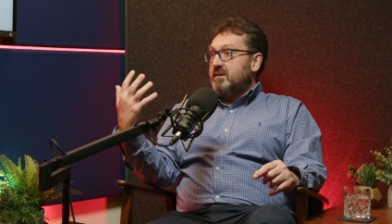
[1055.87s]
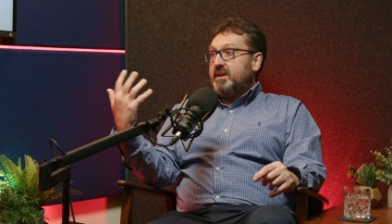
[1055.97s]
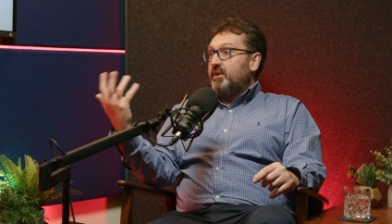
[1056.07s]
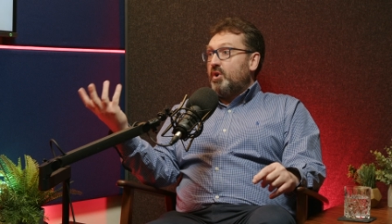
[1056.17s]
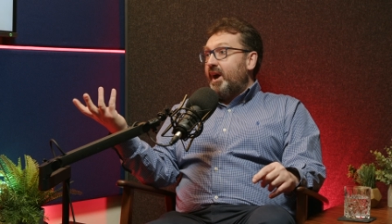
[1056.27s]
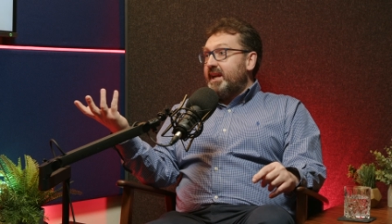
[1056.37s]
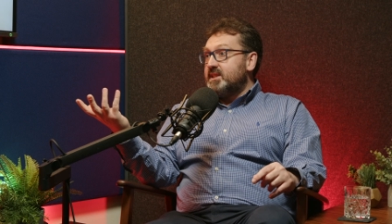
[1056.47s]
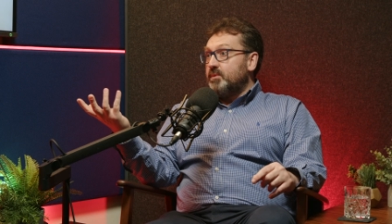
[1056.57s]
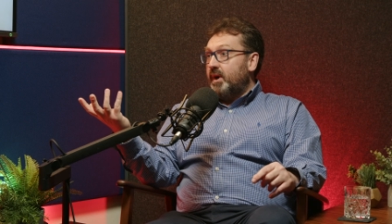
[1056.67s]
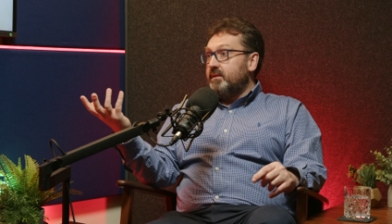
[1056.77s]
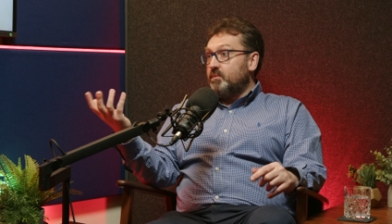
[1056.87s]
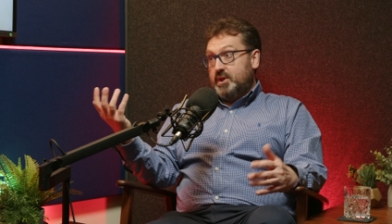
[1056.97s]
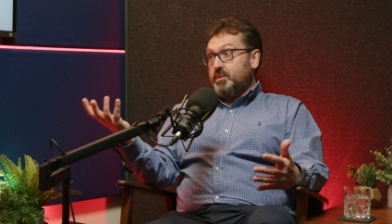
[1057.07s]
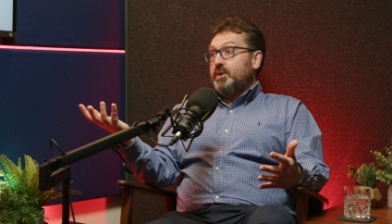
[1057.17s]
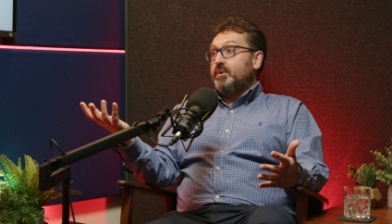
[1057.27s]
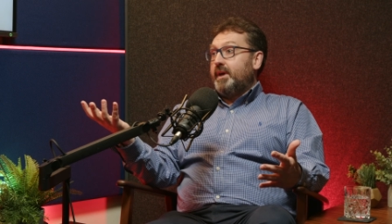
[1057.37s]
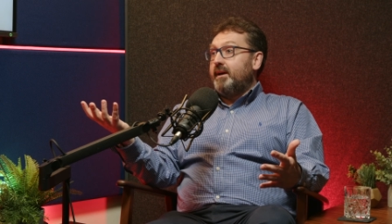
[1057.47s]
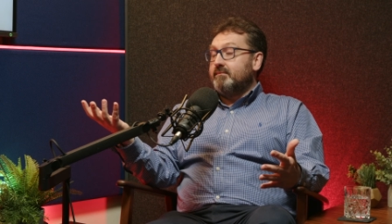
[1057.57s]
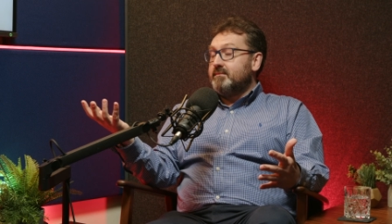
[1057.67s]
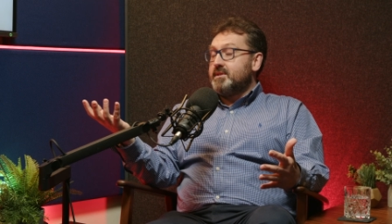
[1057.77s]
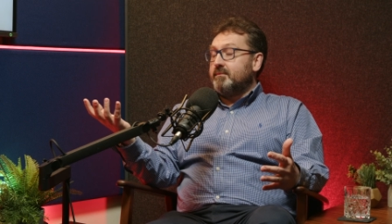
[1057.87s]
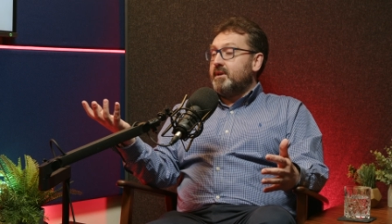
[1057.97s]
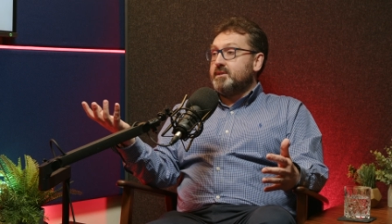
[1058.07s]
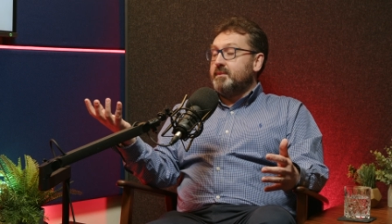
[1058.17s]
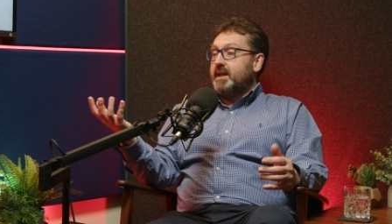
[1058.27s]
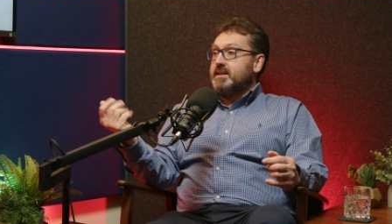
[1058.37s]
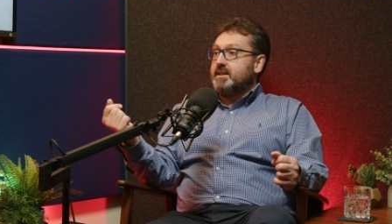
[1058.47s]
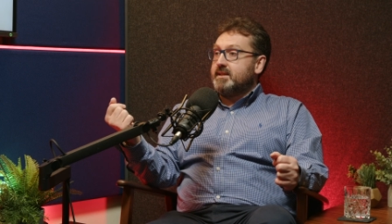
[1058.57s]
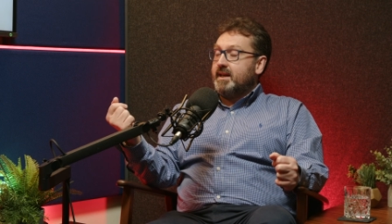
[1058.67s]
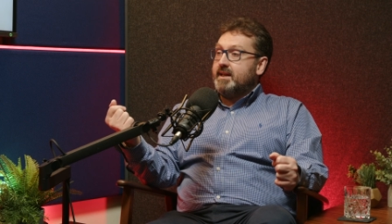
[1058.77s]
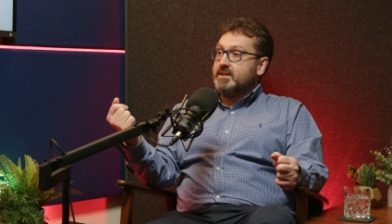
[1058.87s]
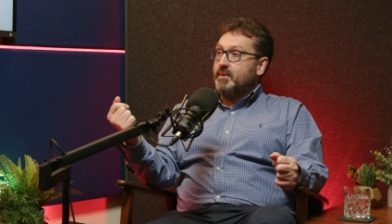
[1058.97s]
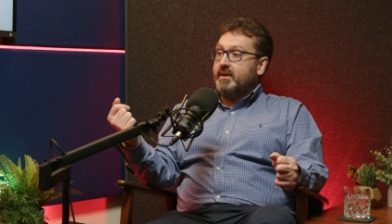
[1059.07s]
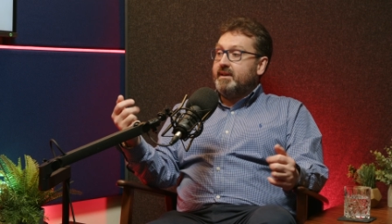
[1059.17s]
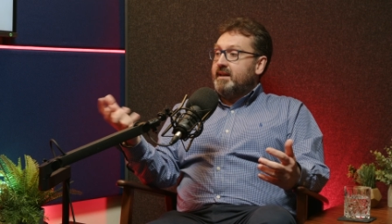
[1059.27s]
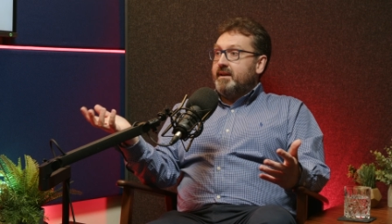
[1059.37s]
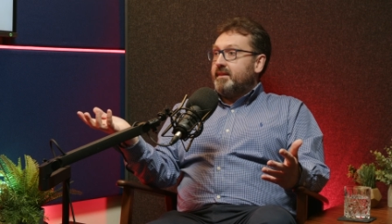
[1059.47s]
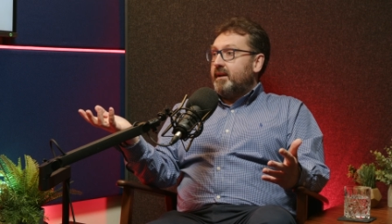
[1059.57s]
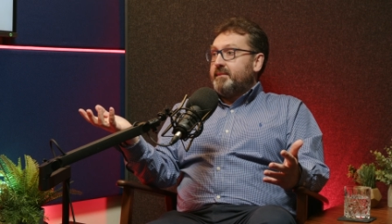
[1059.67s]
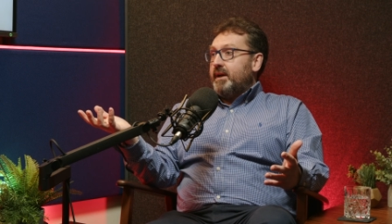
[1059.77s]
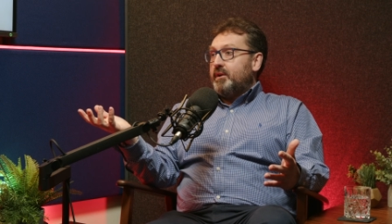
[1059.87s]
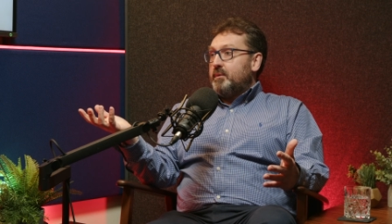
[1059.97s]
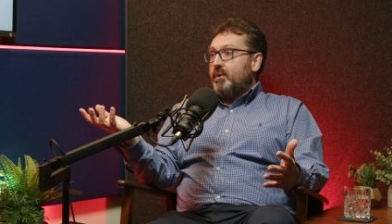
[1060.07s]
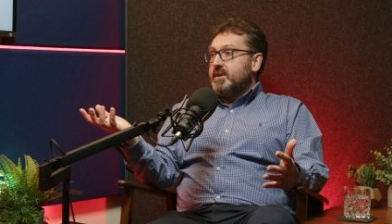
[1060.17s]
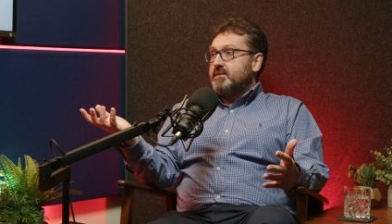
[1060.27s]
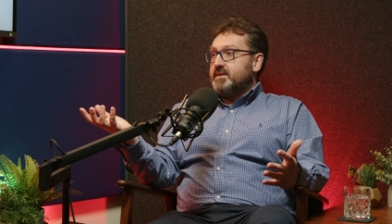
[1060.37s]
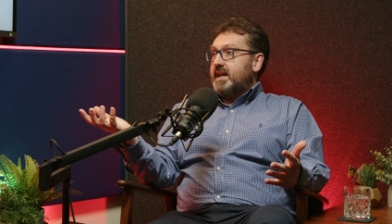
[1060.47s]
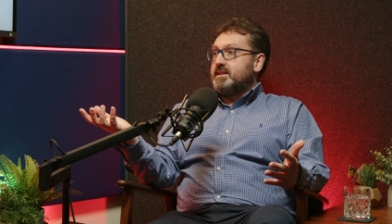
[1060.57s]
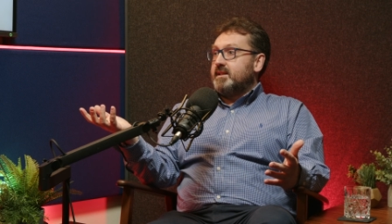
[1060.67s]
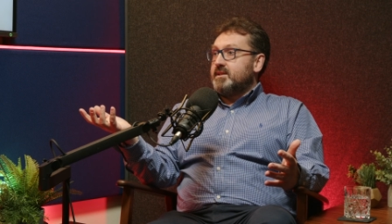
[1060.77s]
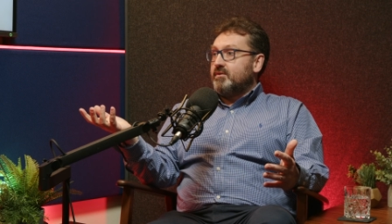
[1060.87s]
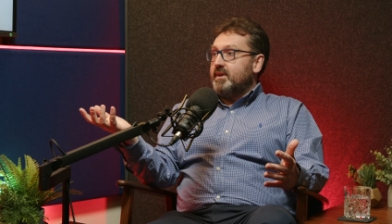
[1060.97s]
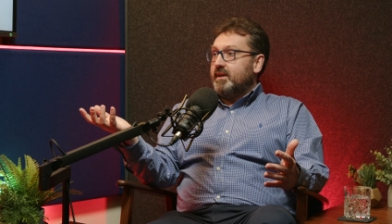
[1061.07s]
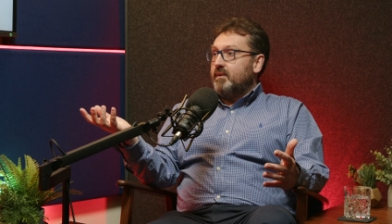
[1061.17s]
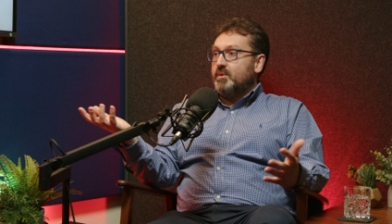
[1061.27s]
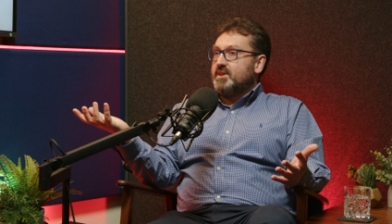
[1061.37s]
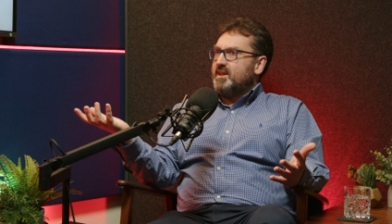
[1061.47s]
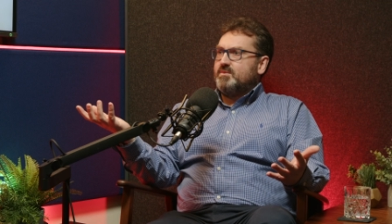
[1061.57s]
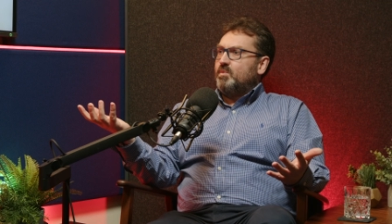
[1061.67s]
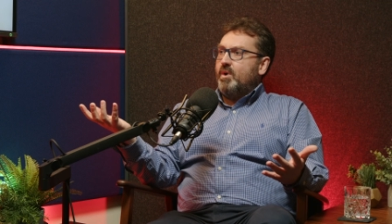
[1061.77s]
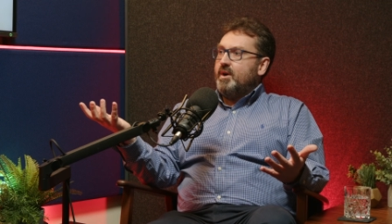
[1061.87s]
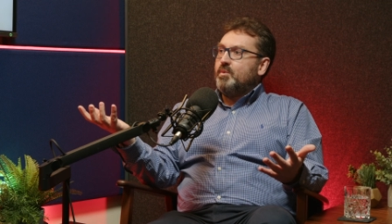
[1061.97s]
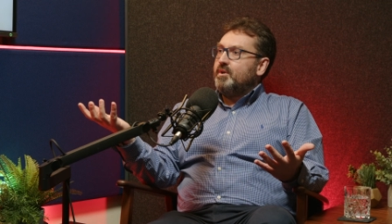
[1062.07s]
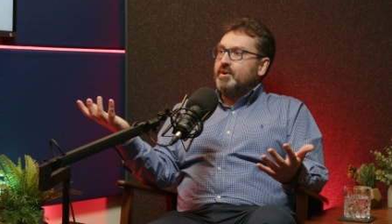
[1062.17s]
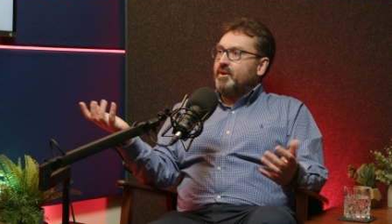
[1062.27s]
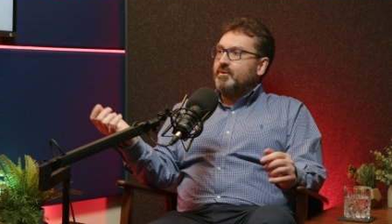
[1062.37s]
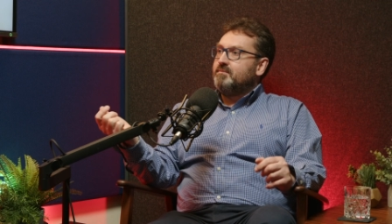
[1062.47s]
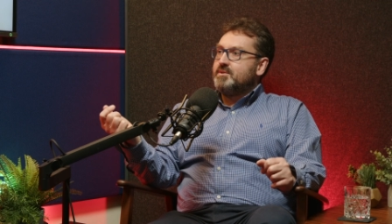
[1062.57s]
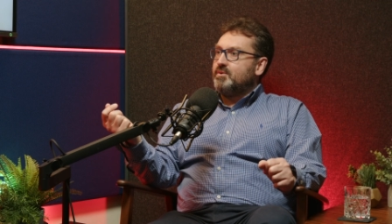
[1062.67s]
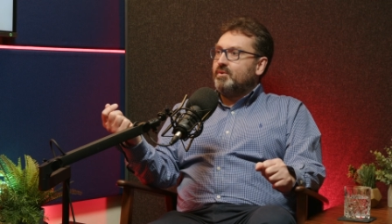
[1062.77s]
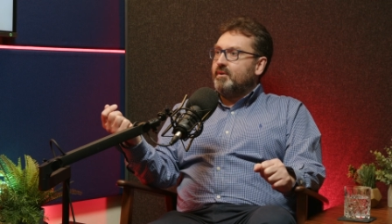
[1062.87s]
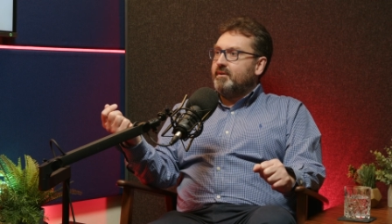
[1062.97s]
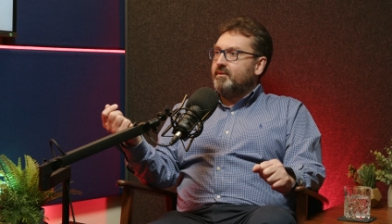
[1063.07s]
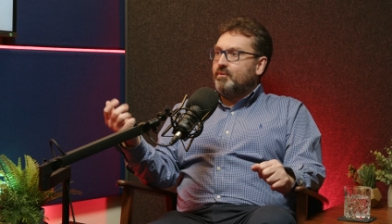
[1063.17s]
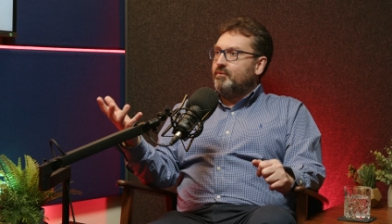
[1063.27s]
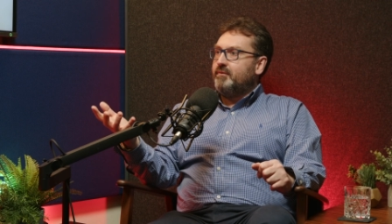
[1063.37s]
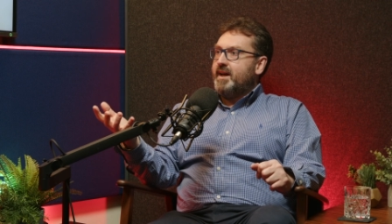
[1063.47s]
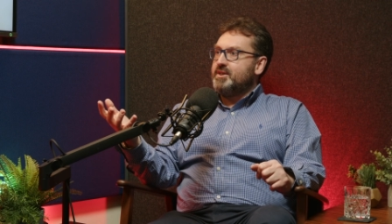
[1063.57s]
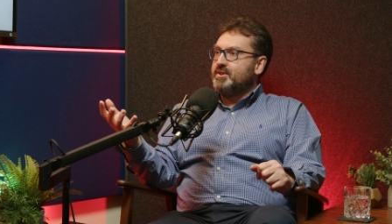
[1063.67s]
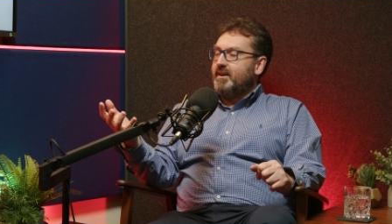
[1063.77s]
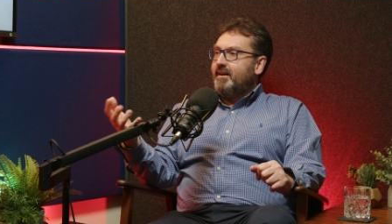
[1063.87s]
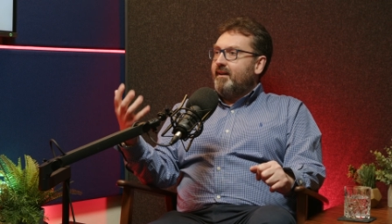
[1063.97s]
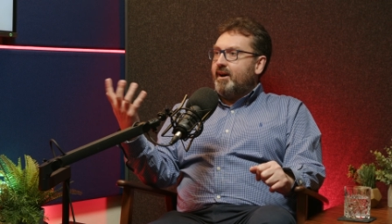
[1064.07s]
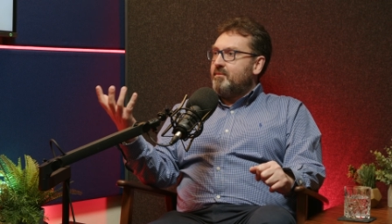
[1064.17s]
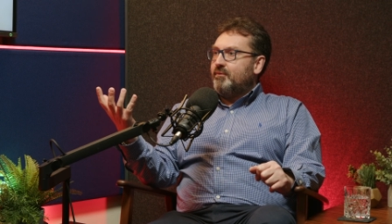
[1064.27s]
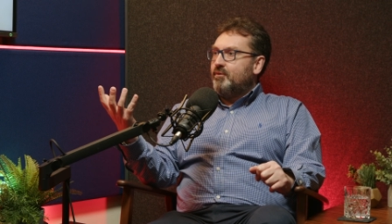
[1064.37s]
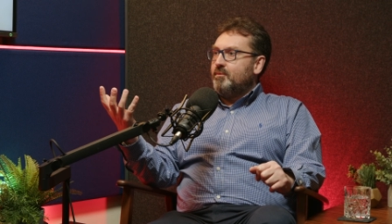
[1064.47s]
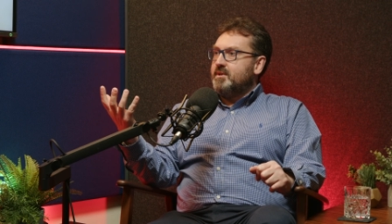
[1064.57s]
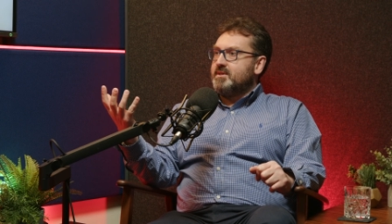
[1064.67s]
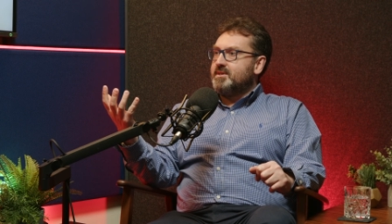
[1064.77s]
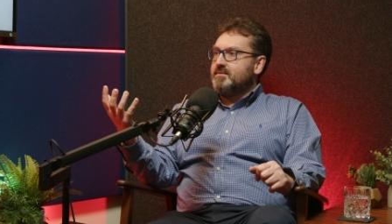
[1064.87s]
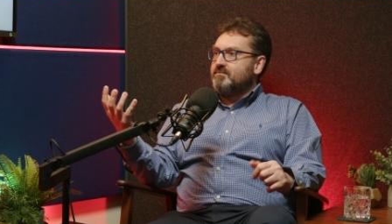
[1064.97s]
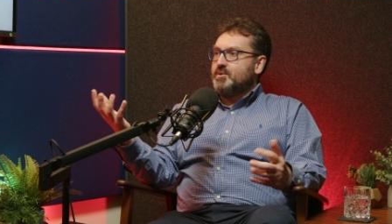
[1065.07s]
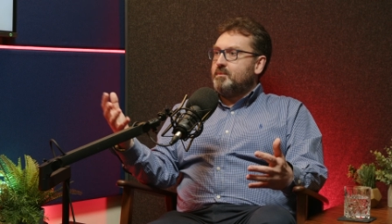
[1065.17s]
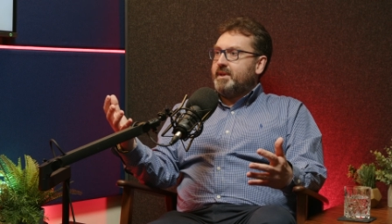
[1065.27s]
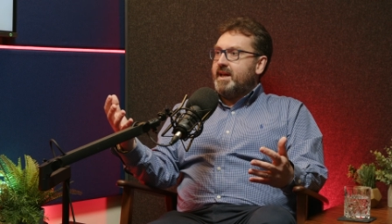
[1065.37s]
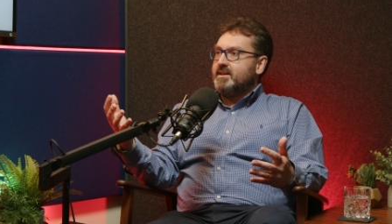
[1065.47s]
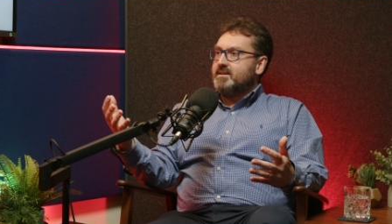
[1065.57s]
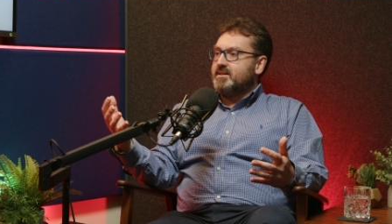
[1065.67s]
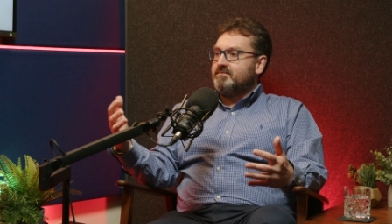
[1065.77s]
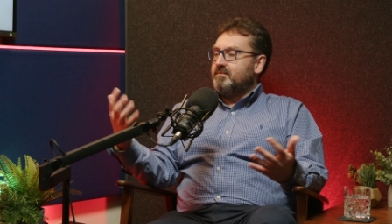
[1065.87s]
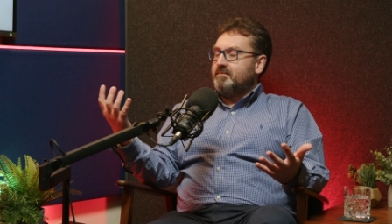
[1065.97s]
And if I got 8 to 1, which we do get, some customer data sets get 8 to 1, then I'm down at the price of SAS disk, really, in which case, why wouldn't you store on an all-flash, high-performance, super dense,